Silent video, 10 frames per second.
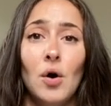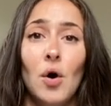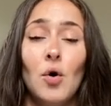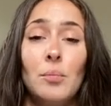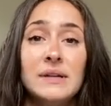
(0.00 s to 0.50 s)

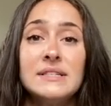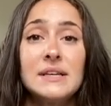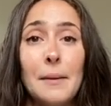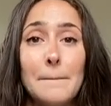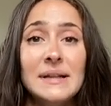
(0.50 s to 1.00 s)
opens
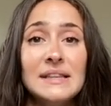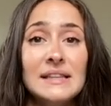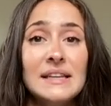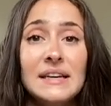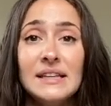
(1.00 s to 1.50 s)

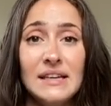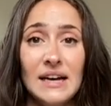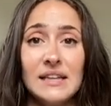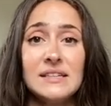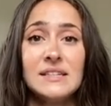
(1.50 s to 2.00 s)
completely
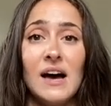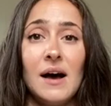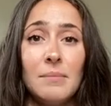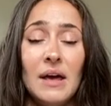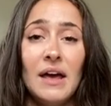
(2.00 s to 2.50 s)
on the
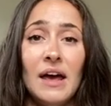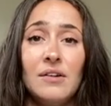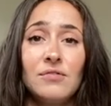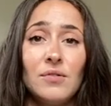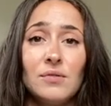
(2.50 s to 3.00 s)
top
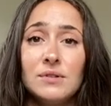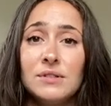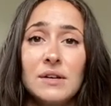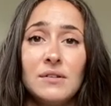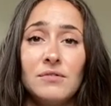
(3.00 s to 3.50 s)
and
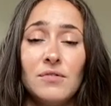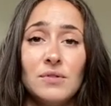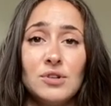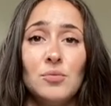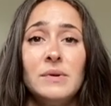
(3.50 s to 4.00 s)
folds
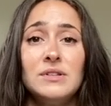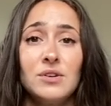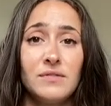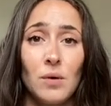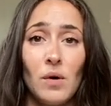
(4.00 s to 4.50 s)
open,
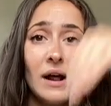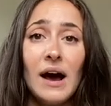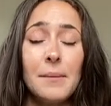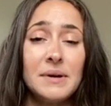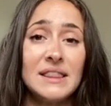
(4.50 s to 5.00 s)
so if they wanna
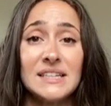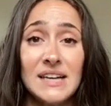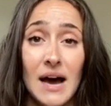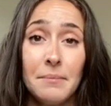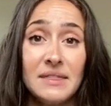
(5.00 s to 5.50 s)
hop in the
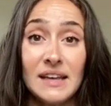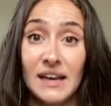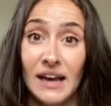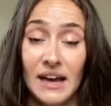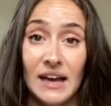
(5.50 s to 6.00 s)
top, they
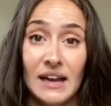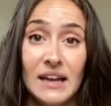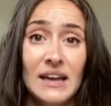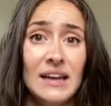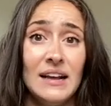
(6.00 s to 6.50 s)
can.
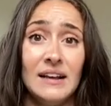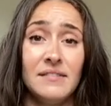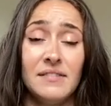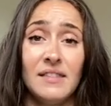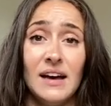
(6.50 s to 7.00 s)

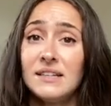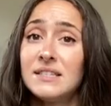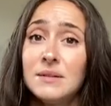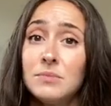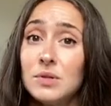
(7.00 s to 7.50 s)
If that
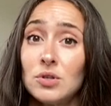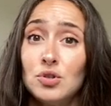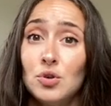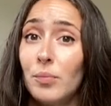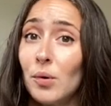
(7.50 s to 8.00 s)
seems
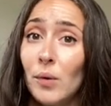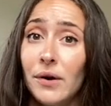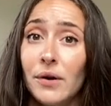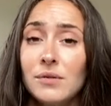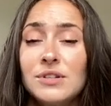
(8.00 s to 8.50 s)
super
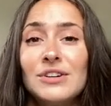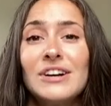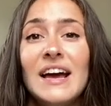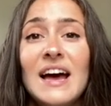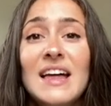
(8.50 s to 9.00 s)
weirdo to your
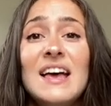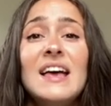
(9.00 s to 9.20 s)
cat,